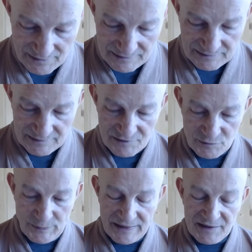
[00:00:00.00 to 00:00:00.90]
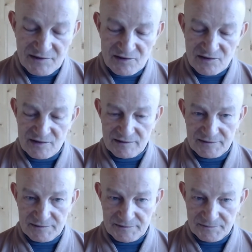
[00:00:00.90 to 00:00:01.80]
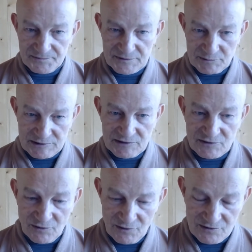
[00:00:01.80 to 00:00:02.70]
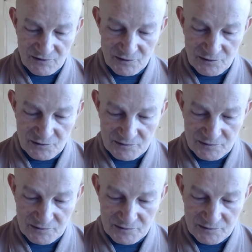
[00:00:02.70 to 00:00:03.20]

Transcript: space, which is also